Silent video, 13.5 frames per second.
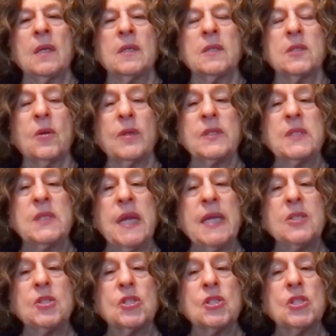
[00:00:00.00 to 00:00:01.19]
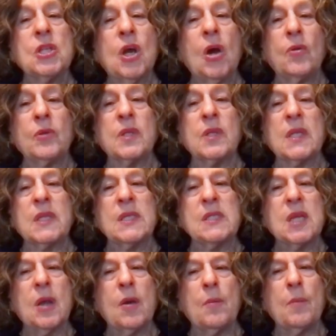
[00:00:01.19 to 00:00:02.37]
So our sages note that this
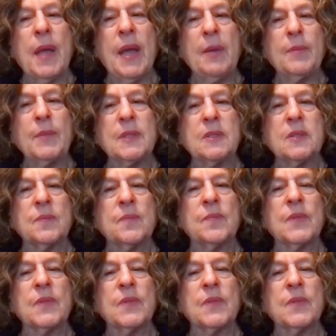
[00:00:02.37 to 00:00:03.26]
commandment